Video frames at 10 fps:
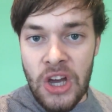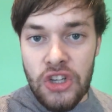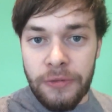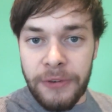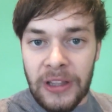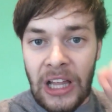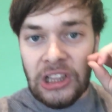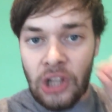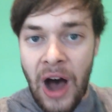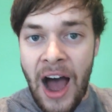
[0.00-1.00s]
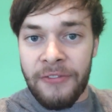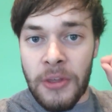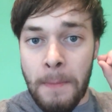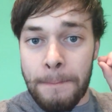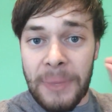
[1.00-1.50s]
You feel alive.
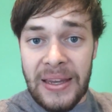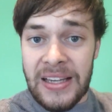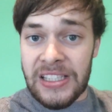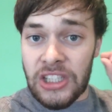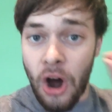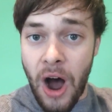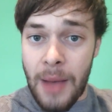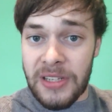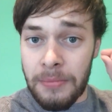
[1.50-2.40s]
The biggest times